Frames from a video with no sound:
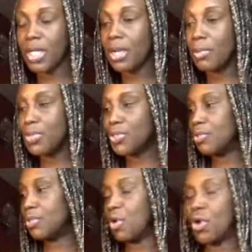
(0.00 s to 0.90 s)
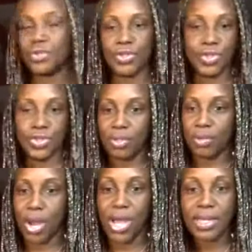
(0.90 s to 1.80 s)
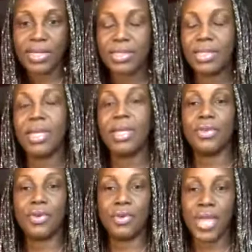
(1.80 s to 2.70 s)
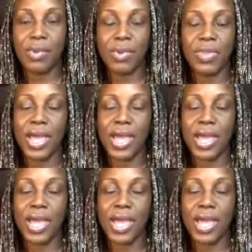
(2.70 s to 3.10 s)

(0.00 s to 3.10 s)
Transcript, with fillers: Number two, it's all nutritional products. They're okay with